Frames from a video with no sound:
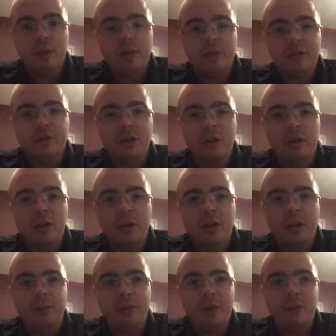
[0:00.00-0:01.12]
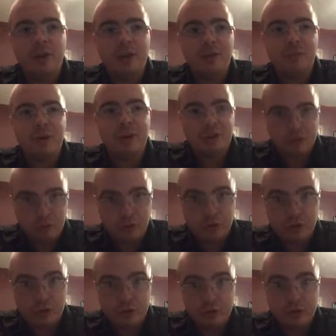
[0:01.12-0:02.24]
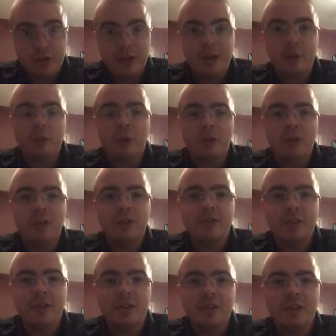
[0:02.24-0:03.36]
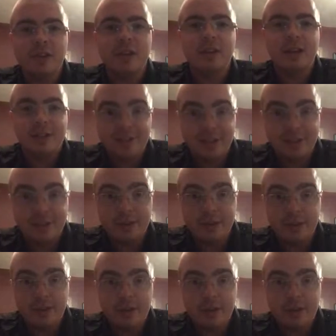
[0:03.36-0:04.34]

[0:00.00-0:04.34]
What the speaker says: He's not a premier pass rusher. He had one good season and that's it.